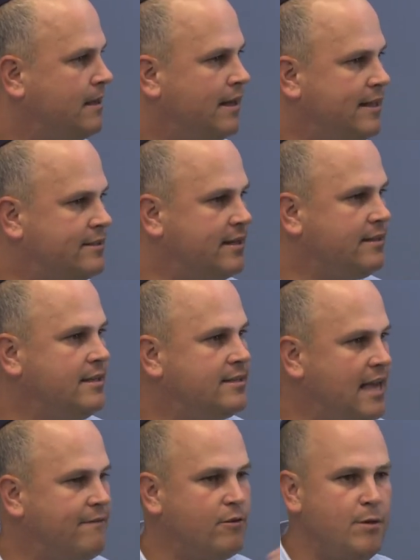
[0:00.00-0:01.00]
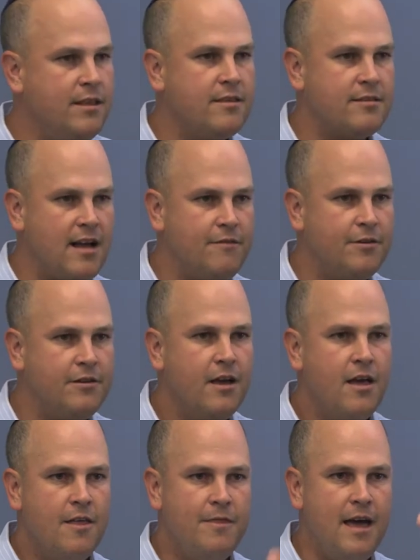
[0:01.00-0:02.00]
In 67, we discovered
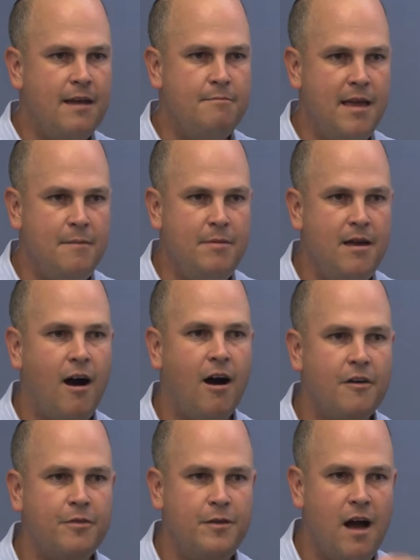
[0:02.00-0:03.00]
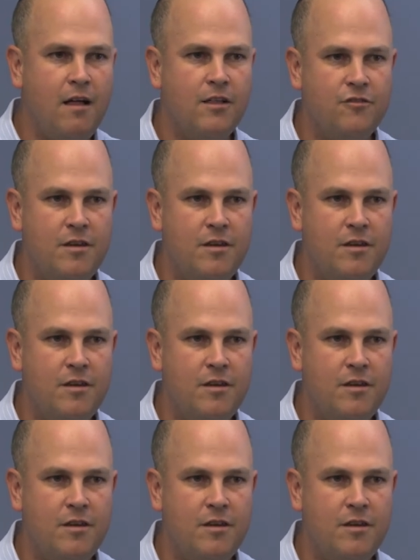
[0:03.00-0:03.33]
that maybe our theology,